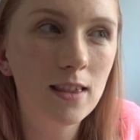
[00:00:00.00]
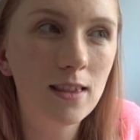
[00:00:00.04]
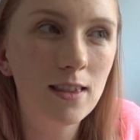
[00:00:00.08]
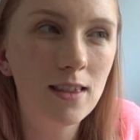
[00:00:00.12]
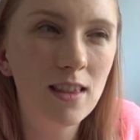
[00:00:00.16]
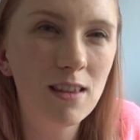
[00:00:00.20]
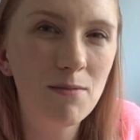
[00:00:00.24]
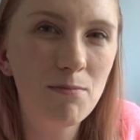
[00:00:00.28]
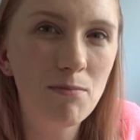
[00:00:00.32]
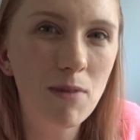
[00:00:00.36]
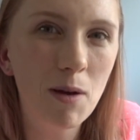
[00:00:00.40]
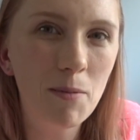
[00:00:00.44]

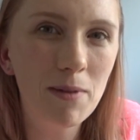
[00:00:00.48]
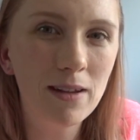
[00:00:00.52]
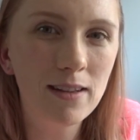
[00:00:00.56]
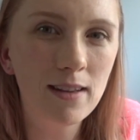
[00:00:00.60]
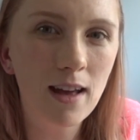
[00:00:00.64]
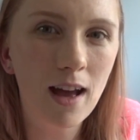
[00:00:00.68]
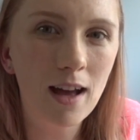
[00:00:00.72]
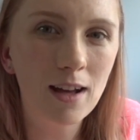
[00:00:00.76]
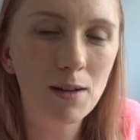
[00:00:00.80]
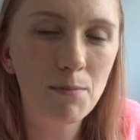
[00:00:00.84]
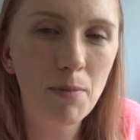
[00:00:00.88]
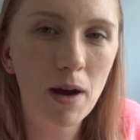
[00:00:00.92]
the mummy
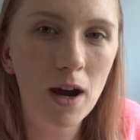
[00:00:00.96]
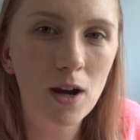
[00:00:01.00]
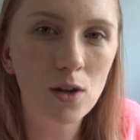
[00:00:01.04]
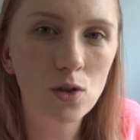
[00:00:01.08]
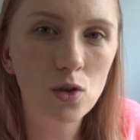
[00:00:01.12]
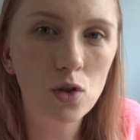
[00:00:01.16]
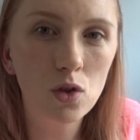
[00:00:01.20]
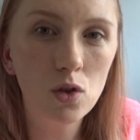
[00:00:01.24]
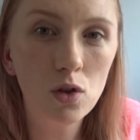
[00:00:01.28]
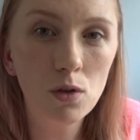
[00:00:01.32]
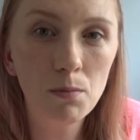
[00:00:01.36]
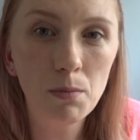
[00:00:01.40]
tag part
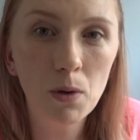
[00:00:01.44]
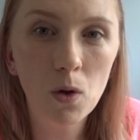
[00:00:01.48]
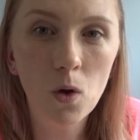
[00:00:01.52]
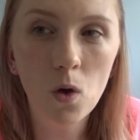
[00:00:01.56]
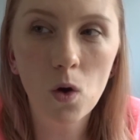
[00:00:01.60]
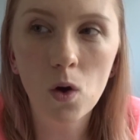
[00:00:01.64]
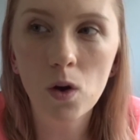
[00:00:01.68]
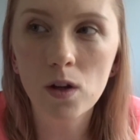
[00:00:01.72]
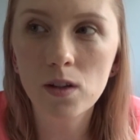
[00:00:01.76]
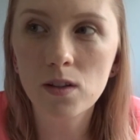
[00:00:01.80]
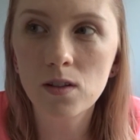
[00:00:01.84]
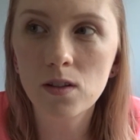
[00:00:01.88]
2
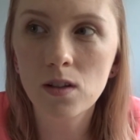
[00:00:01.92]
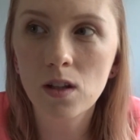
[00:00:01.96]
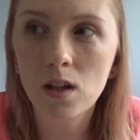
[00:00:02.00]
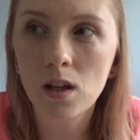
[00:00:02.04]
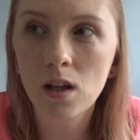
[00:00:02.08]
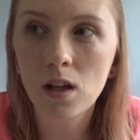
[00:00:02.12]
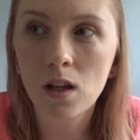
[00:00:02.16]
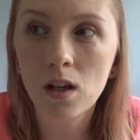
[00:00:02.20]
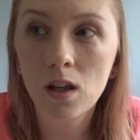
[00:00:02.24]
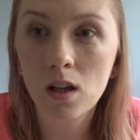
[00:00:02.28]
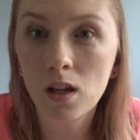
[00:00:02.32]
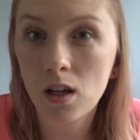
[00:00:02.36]
because
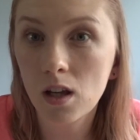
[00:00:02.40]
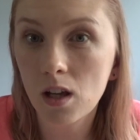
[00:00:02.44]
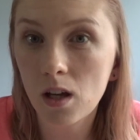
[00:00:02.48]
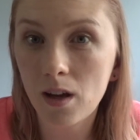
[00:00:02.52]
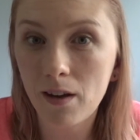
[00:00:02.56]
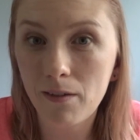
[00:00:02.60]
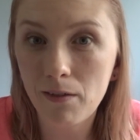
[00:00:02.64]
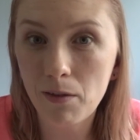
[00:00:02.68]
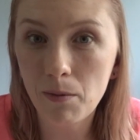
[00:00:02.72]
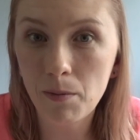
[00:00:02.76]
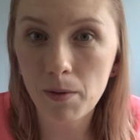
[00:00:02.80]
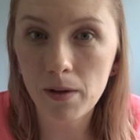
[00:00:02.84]

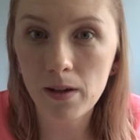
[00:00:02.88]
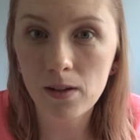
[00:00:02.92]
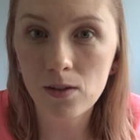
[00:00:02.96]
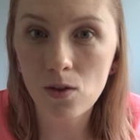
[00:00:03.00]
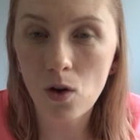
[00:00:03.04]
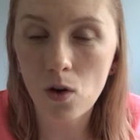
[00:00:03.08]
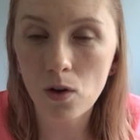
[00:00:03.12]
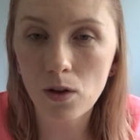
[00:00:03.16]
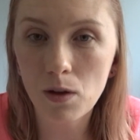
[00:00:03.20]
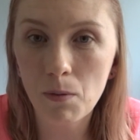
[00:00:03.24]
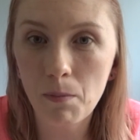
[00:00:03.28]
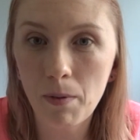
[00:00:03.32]
everybody's
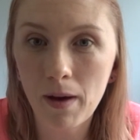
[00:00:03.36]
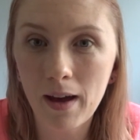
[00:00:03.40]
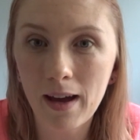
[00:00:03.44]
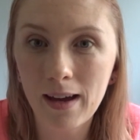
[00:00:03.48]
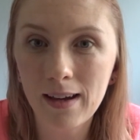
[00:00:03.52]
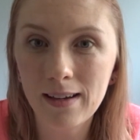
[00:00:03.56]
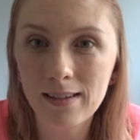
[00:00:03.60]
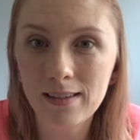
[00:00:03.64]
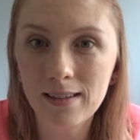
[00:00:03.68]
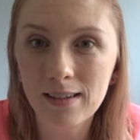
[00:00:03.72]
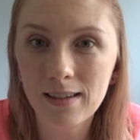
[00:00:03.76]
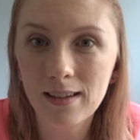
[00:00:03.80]

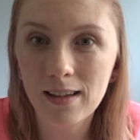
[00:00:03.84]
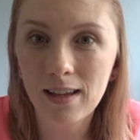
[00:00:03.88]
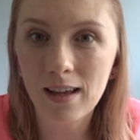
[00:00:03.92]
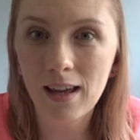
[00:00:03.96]
occupied